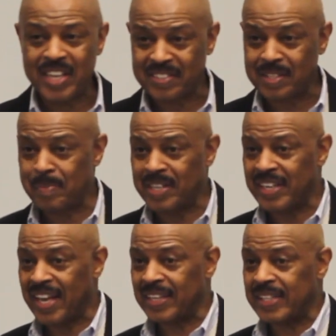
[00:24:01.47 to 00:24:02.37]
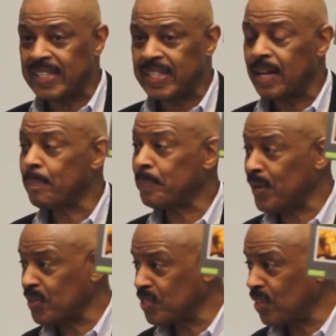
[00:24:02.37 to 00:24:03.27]
Nelson Mandela's
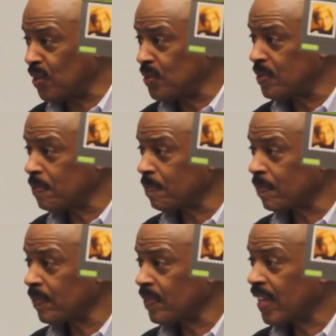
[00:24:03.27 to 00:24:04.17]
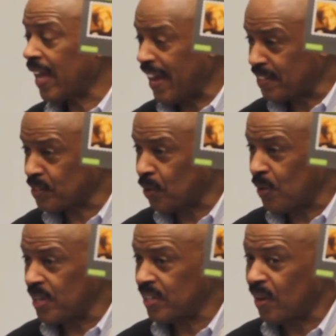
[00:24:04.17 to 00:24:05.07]
personal
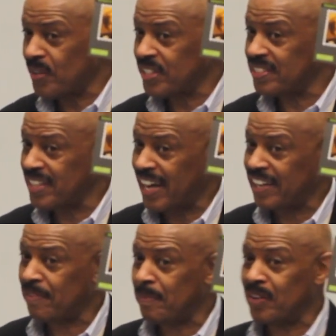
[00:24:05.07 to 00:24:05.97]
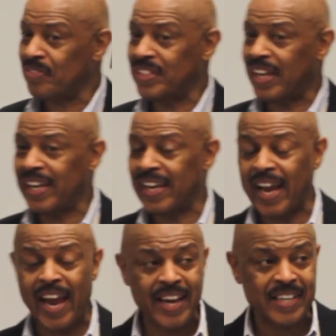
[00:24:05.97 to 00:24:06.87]
escort on his 90th birthday
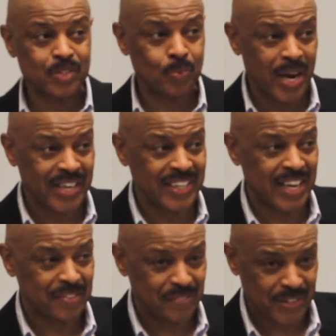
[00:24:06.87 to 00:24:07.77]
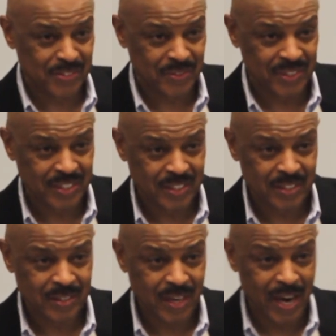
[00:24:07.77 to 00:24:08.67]
and his wedding anniversary.
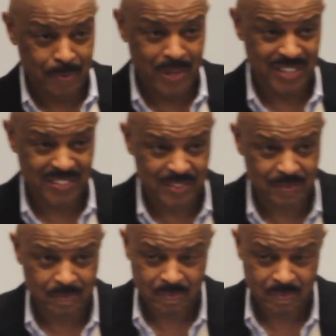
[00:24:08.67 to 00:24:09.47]
I was.